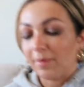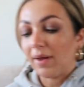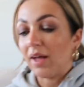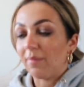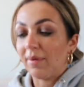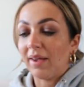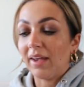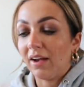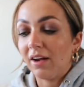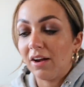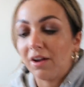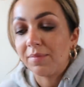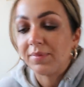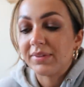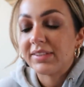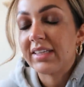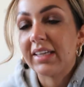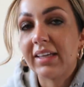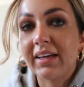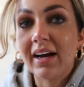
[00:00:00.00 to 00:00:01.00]
I better make a cup
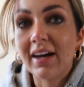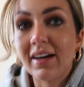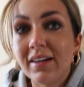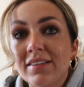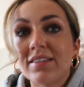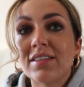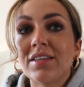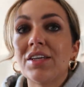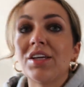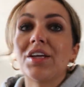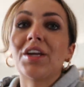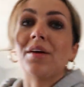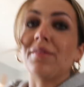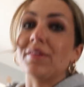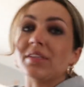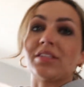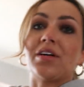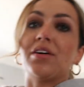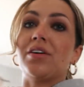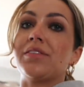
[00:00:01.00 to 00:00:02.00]
of tea, guys. You know
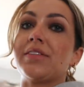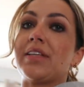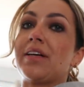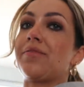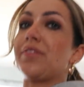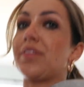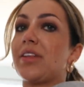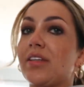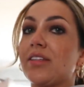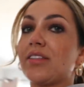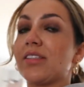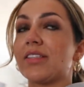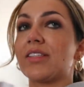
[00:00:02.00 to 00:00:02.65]
it solves everything,